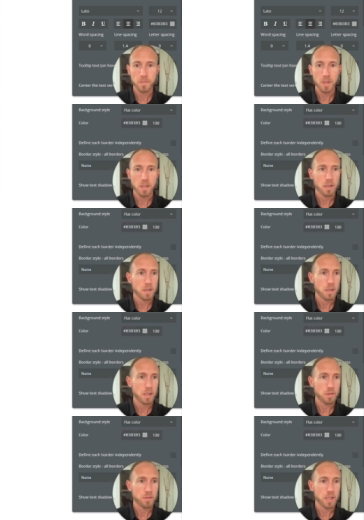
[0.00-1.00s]
I
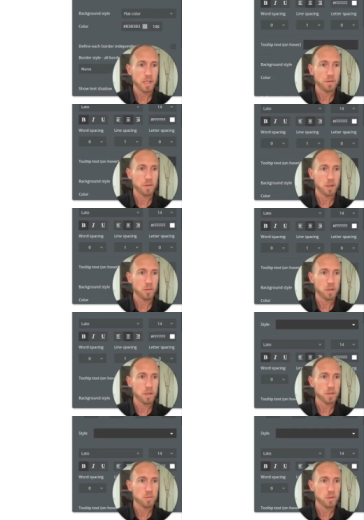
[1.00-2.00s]
don't think I really want
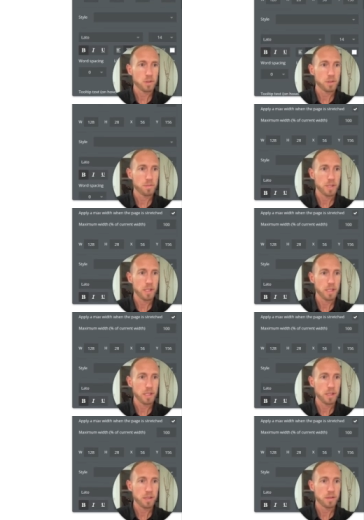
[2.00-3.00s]
this one to
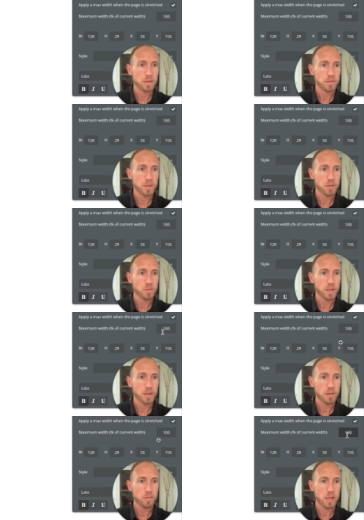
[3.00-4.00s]
be fixed
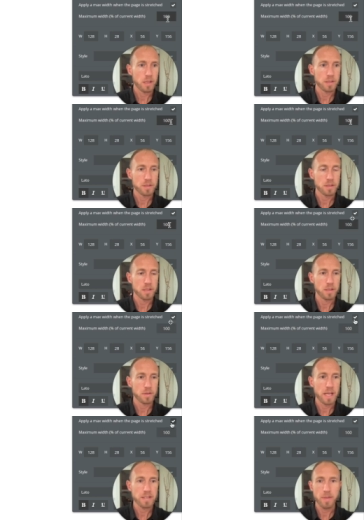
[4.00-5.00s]
width. Well, it's gonna
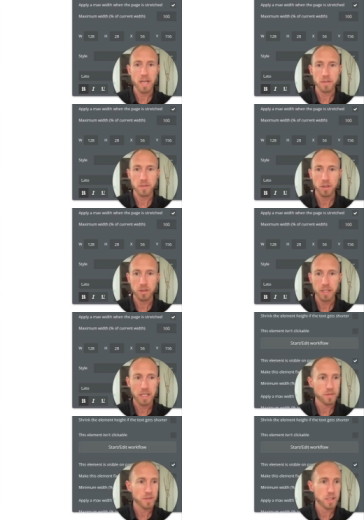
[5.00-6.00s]
has a max of 100.
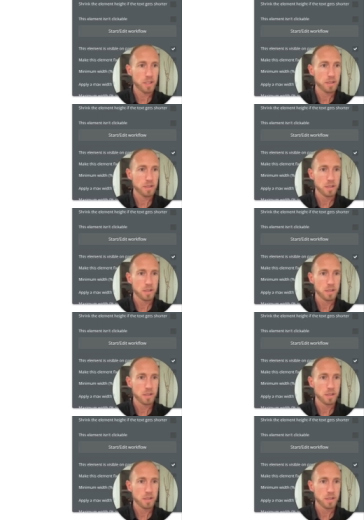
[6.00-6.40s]
That's fine.